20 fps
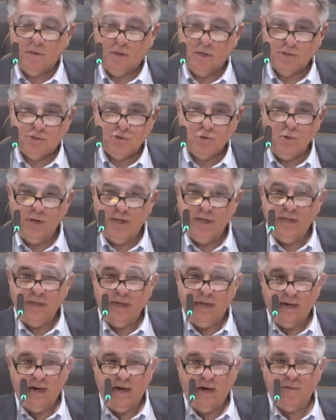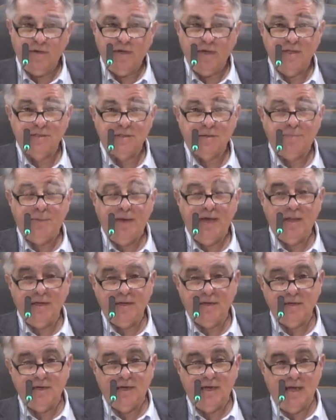Adjoining that area is a
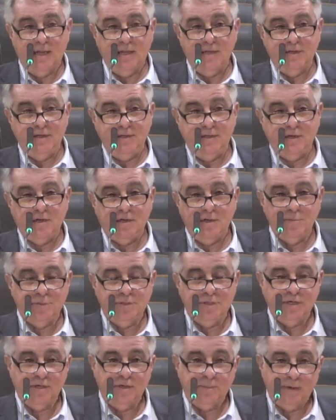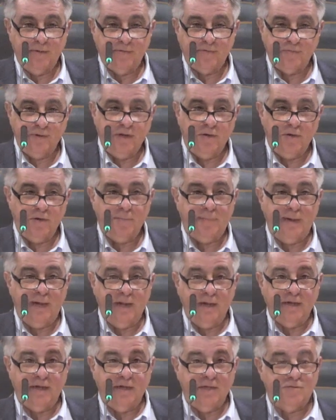pelican colony that comes in, about 300
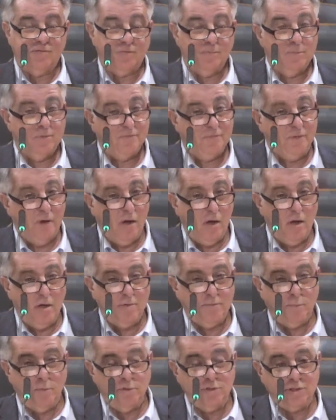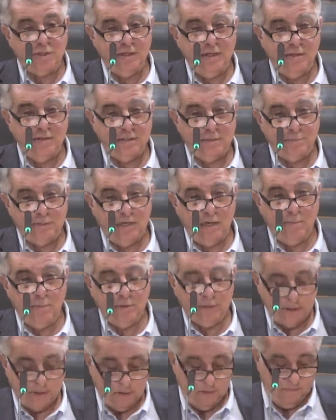pelicans from the fall, mostly September
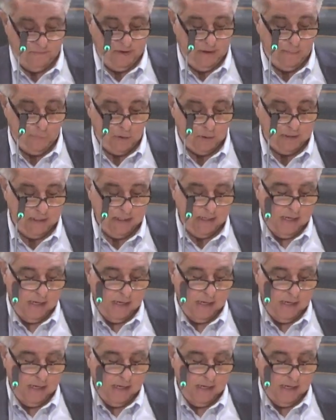to November.